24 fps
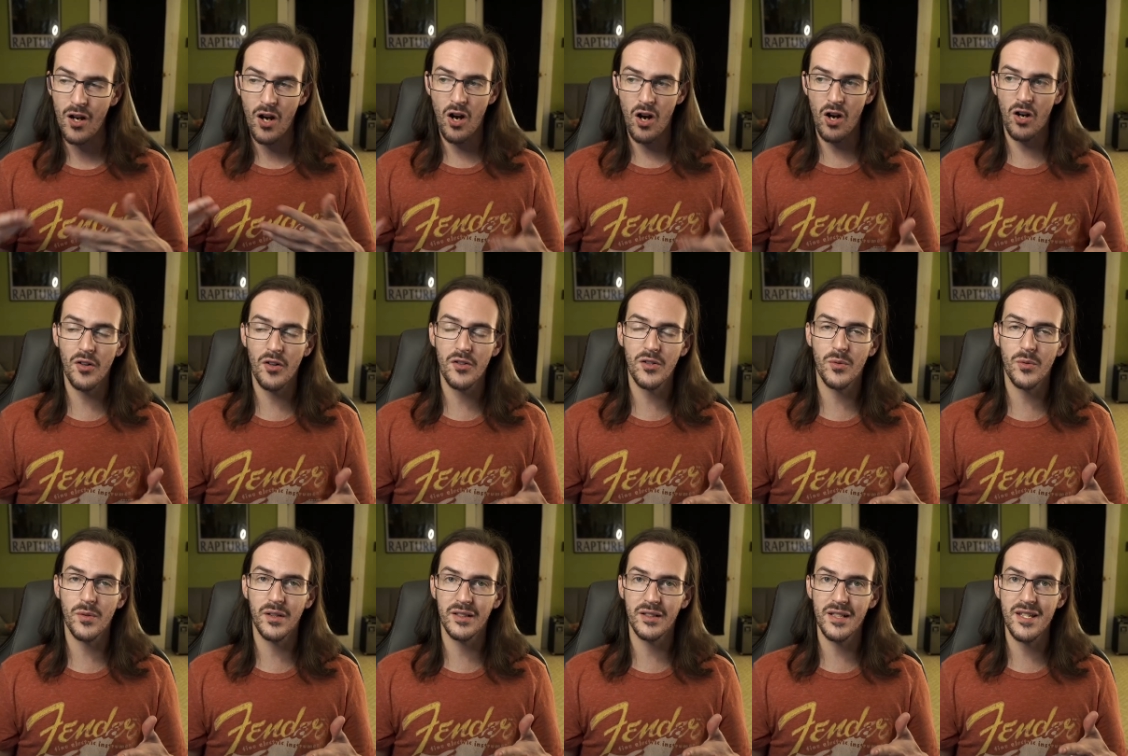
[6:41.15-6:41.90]
Hard
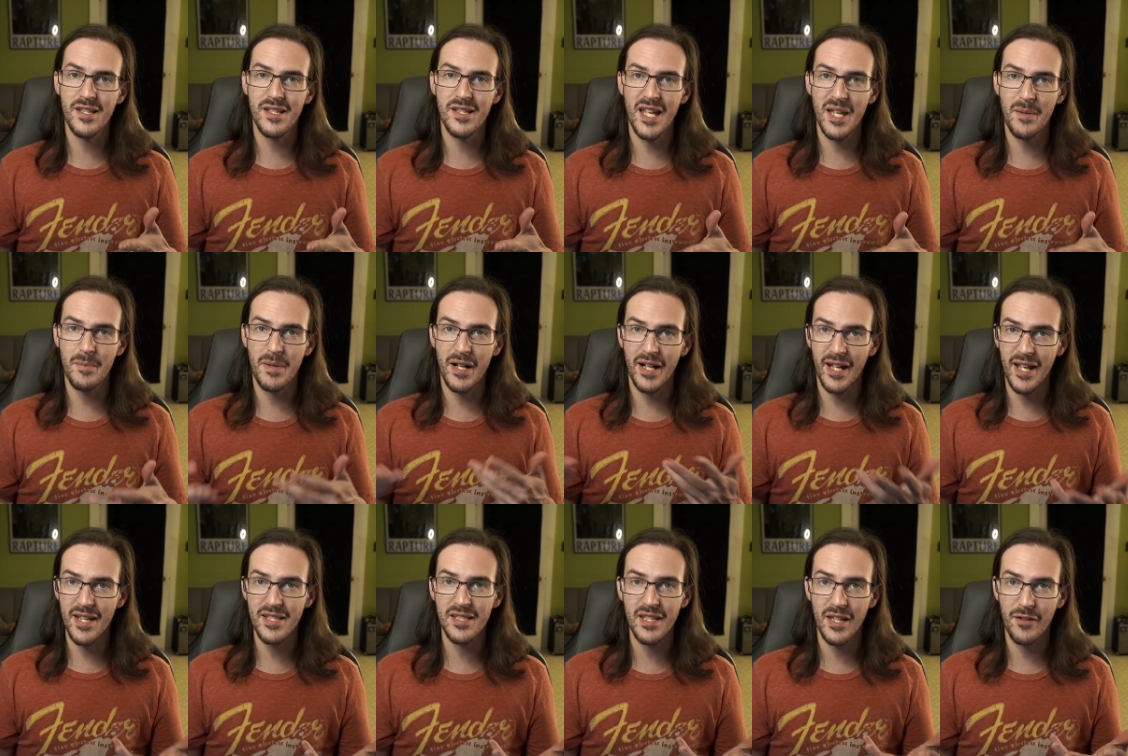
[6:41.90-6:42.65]
to really say, but
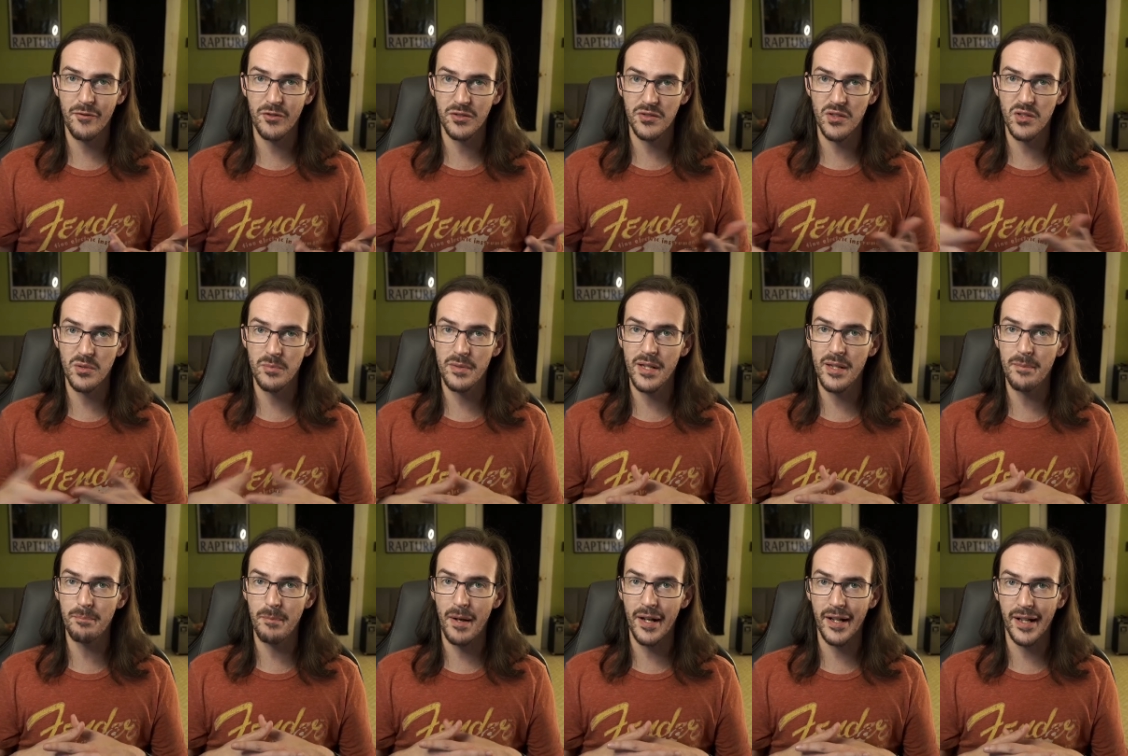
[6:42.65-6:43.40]
I guess every little
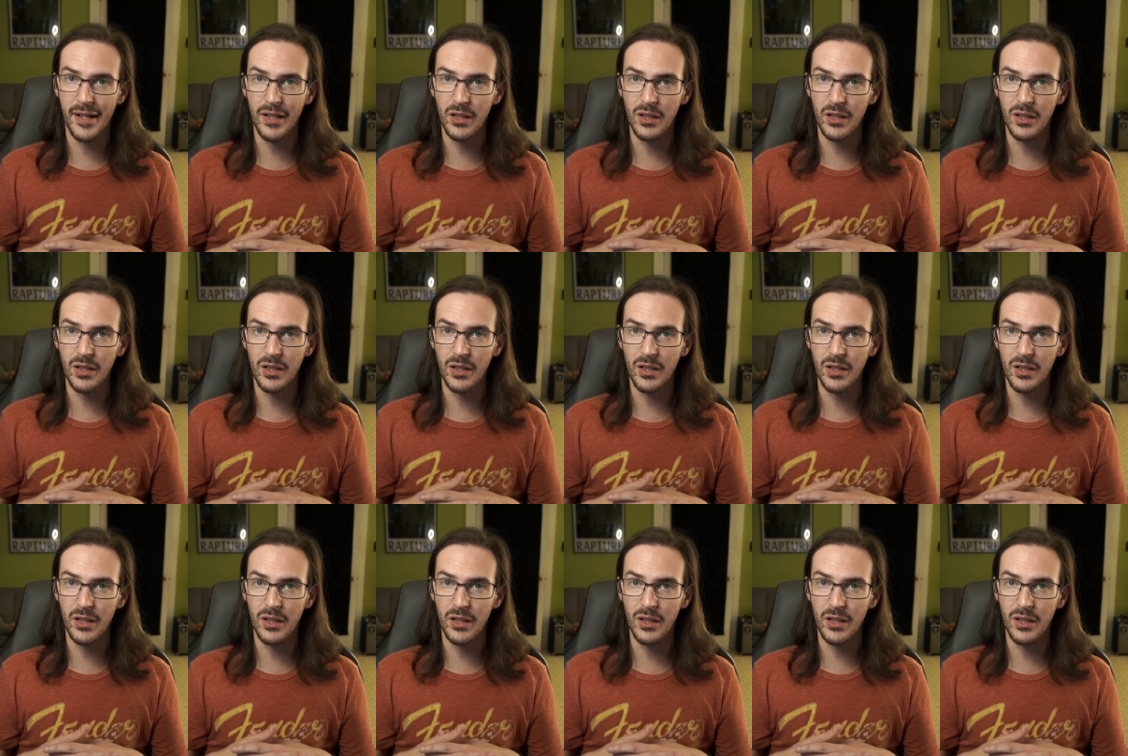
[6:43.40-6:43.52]
bit might